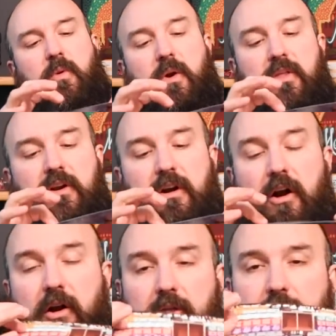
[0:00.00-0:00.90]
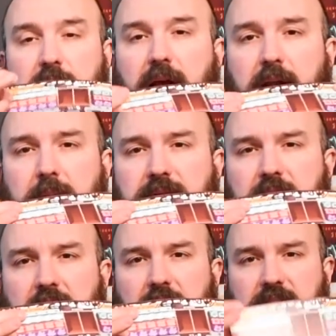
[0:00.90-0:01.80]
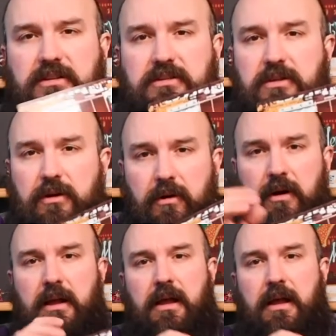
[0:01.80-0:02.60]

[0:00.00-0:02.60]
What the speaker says: where there are 3 items and not just 2,